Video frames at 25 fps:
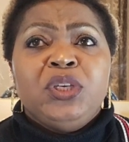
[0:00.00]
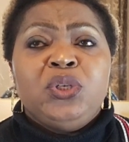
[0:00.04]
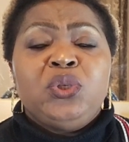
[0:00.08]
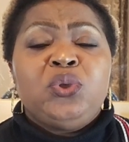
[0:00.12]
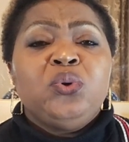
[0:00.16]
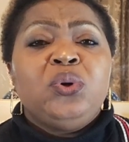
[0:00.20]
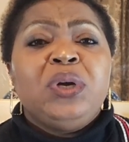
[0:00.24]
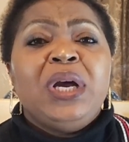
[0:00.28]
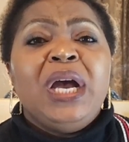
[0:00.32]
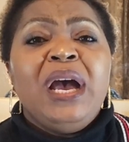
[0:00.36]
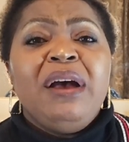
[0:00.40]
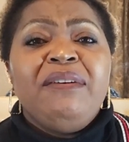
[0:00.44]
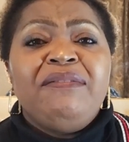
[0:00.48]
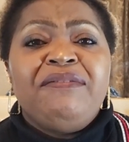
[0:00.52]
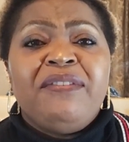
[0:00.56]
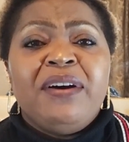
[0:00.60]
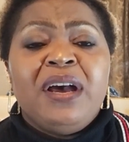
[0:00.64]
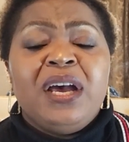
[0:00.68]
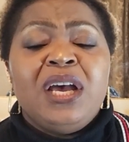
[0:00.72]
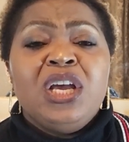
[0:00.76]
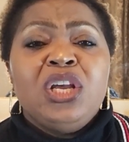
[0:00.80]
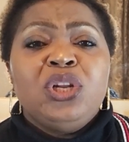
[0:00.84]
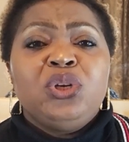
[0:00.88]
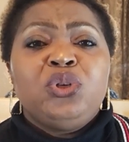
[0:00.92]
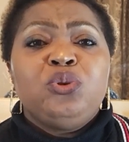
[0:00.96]
to
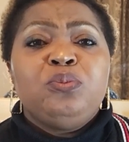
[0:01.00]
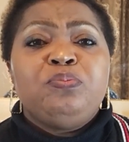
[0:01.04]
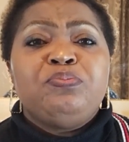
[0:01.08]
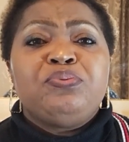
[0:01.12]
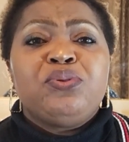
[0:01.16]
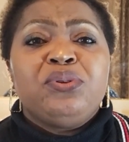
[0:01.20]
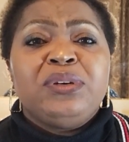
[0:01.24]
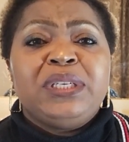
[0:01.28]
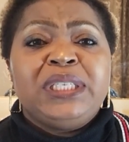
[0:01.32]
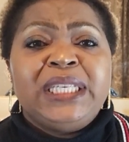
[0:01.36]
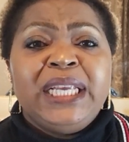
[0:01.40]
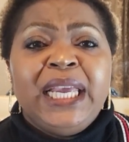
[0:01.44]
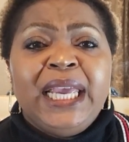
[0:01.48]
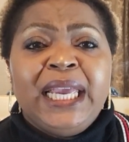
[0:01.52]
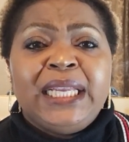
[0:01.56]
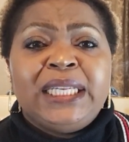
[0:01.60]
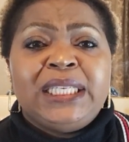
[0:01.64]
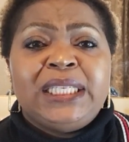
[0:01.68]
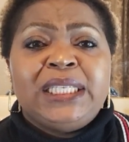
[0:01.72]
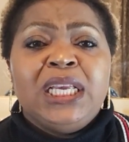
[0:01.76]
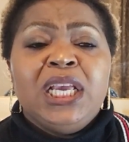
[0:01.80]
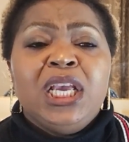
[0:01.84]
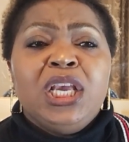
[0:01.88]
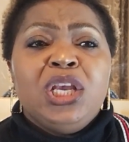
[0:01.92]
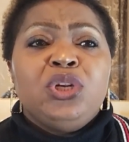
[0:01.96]
cover, to
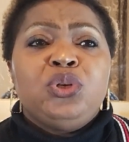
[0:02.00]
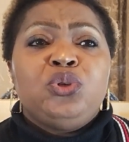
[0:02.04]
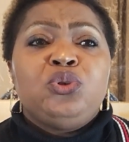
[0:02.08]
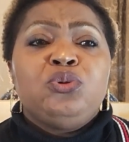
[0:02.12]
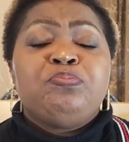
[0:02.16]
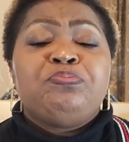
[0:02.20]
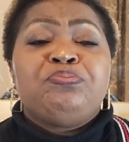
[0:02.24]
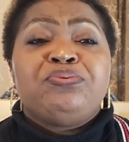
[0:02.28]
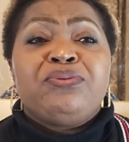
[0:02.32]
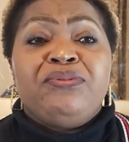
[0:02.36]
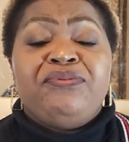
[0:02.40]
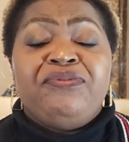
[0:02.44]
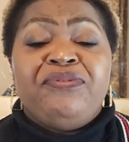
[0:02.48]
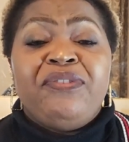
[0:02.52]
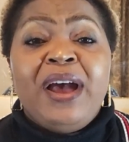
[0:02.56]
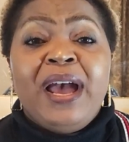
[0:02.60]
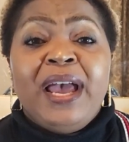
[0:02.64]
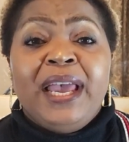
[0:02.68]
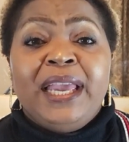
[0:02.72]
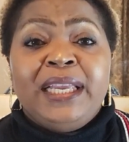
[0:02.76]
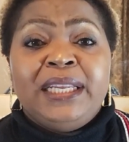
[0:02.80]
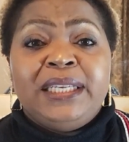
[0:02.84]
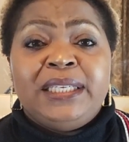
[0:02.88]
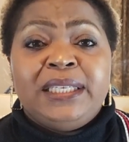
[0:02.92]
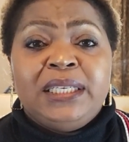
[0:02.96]
protect, to
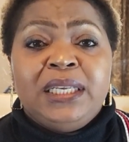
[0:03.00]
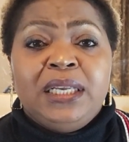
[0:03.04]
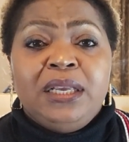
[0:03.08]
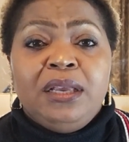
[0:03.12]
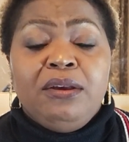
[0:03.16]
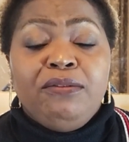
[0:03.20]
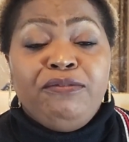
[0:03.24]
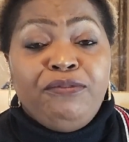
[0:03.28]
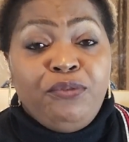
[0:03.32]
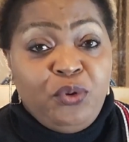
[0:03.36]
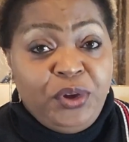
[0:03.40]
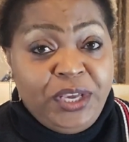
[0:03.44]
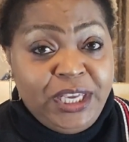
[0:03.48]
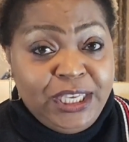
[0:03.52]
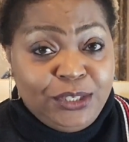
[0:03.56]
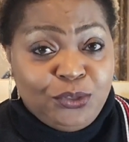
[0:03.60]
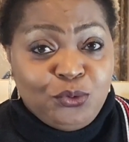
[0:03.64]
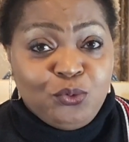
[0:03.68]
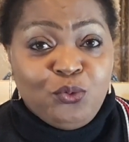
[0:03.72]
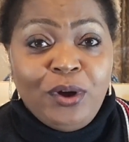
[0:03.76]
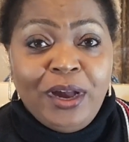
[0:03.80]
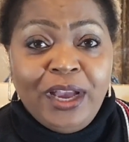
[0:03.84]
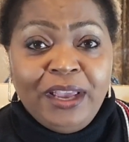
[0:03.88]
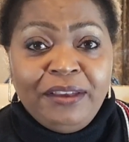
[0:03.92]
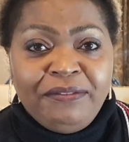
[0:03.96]
provide for his
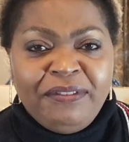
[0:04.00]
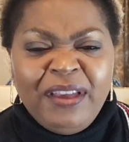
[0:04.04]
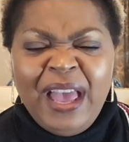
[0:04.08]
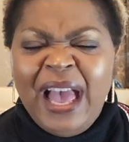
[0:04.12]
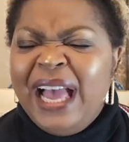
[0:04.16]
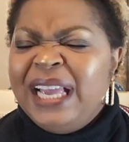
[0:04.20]
wife.